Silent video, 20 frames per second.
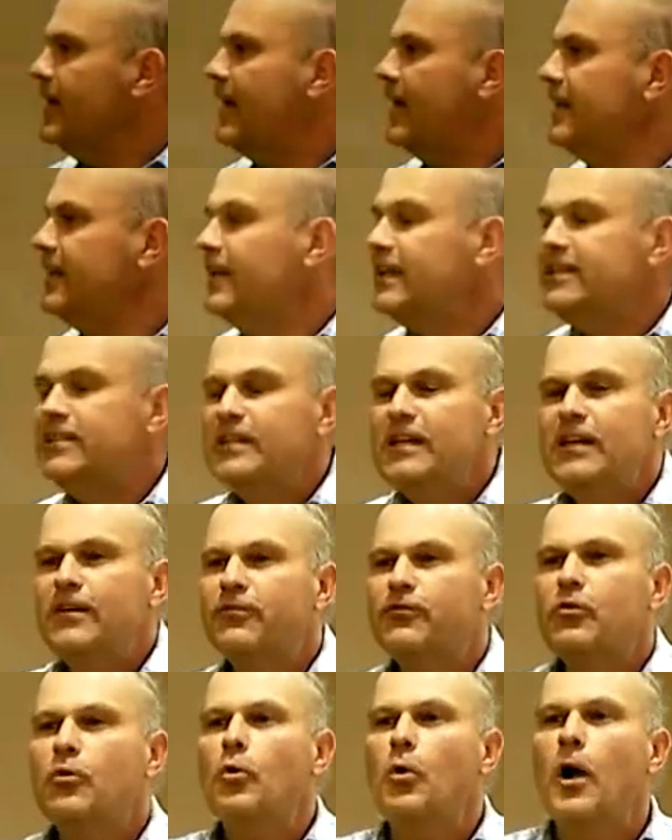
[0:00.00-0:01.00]
and let's see
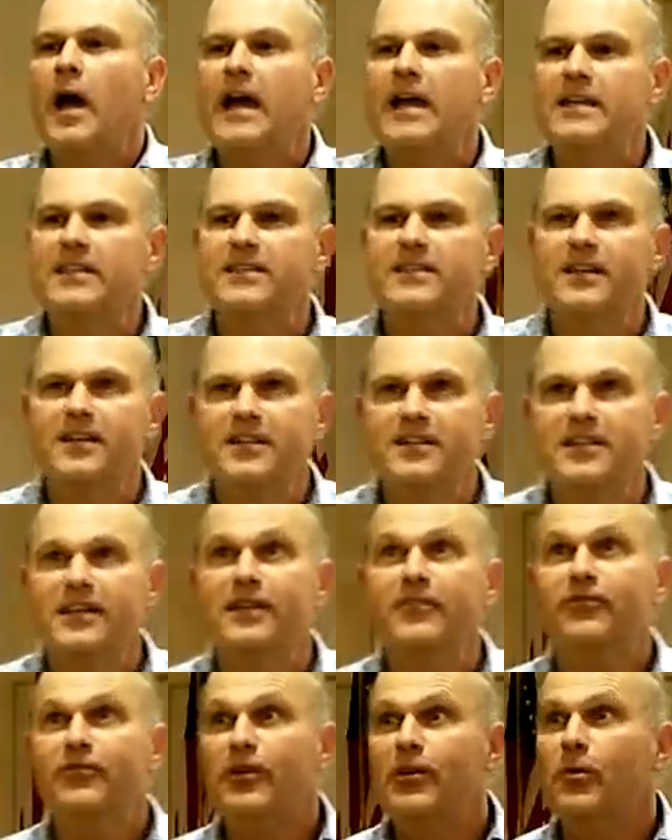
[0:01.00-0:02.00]
if Christ, in his
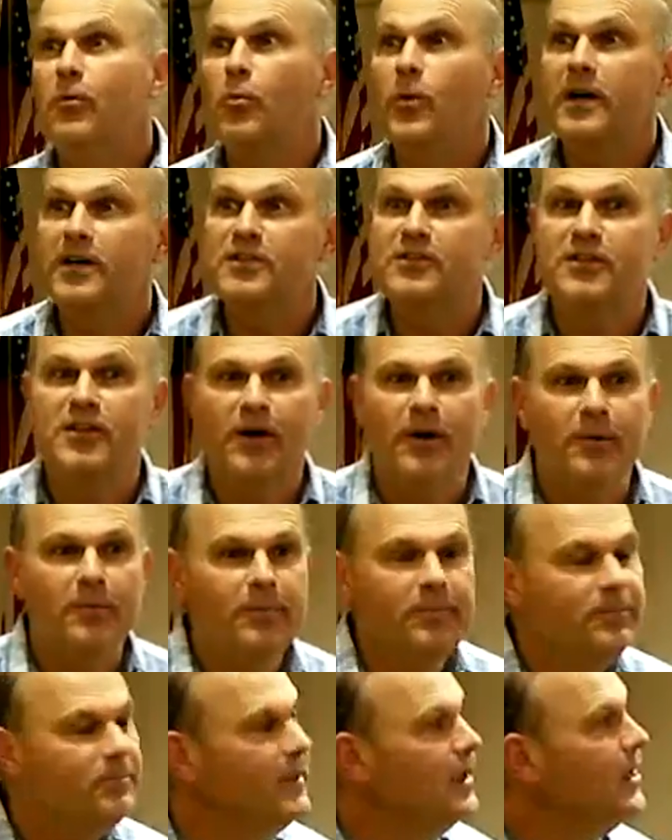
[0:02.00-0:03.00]
infinite
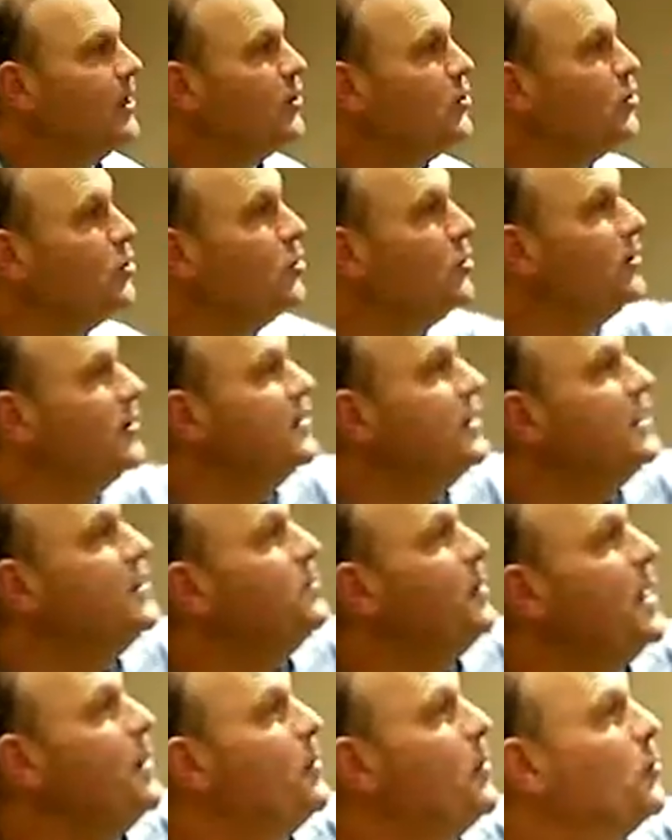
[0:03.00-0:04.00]
wisdom, knew that these
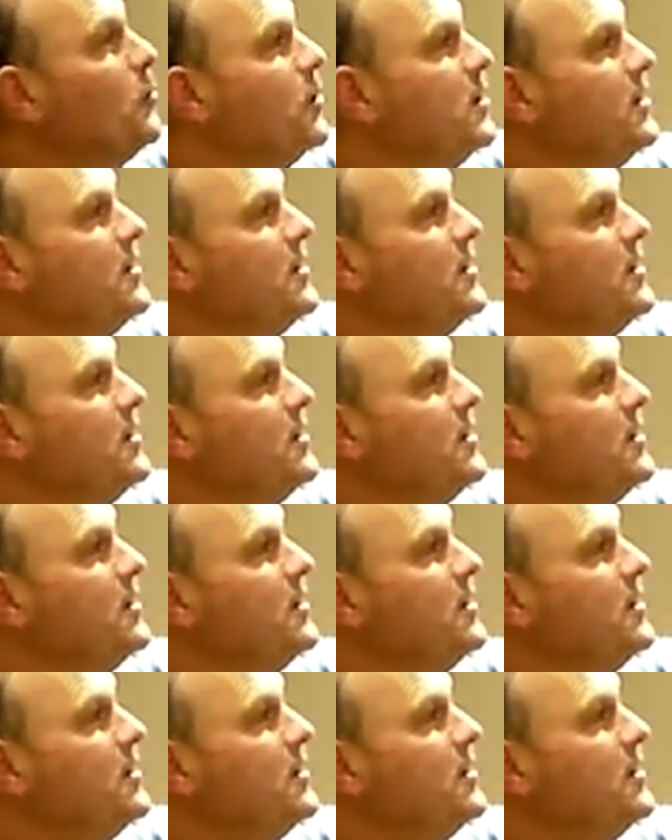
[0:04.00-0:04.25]
people were going